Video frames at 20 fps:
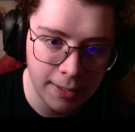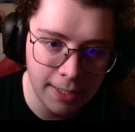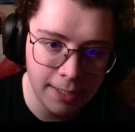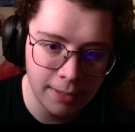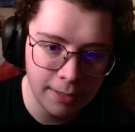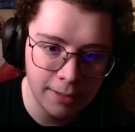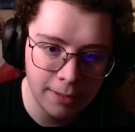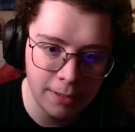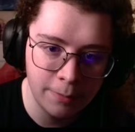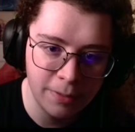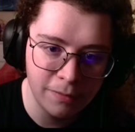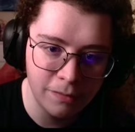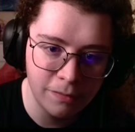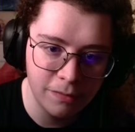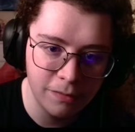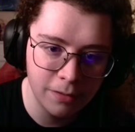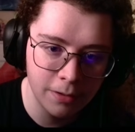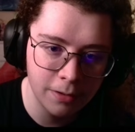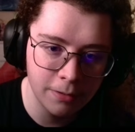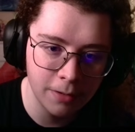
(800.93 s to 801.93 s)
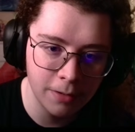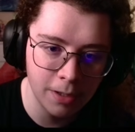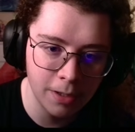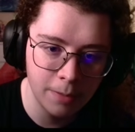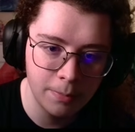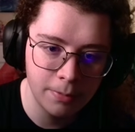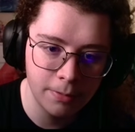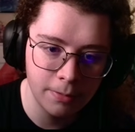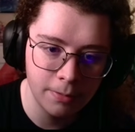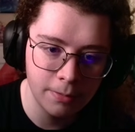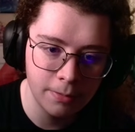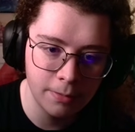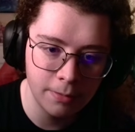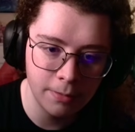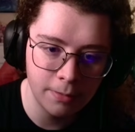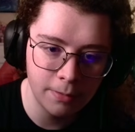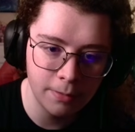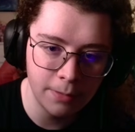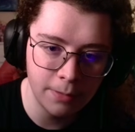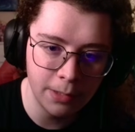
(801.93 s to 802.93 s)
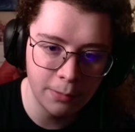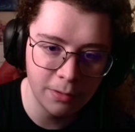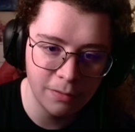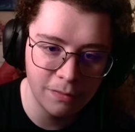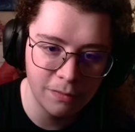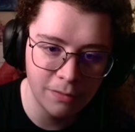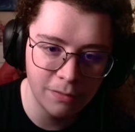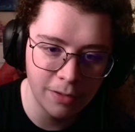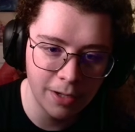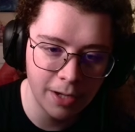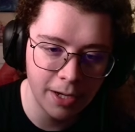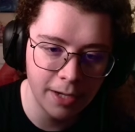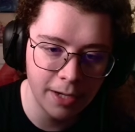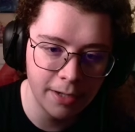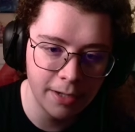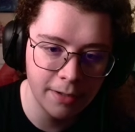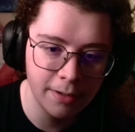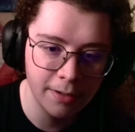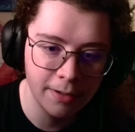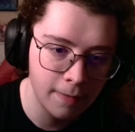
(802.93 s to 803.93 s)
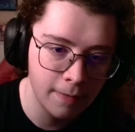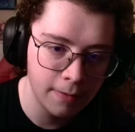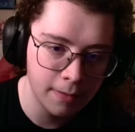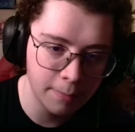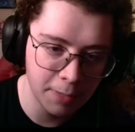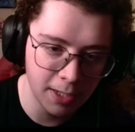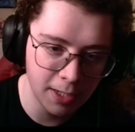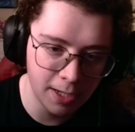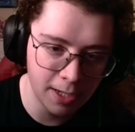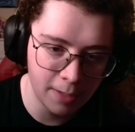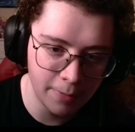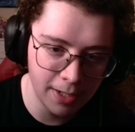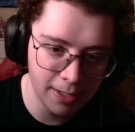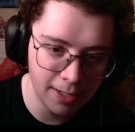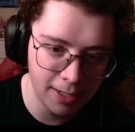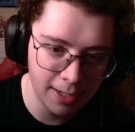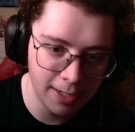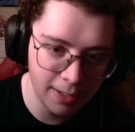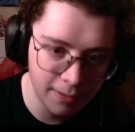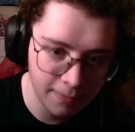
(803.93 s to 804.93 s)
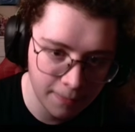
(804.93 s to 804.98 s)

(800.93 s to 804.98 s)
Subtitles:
And a little bit further up, we will find, let me get out my light.